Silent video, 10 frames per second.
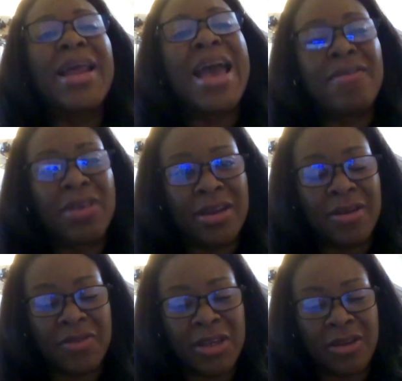having
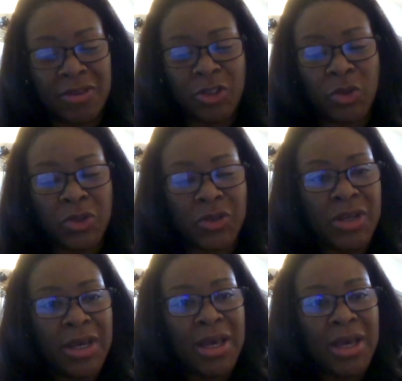enough individuals,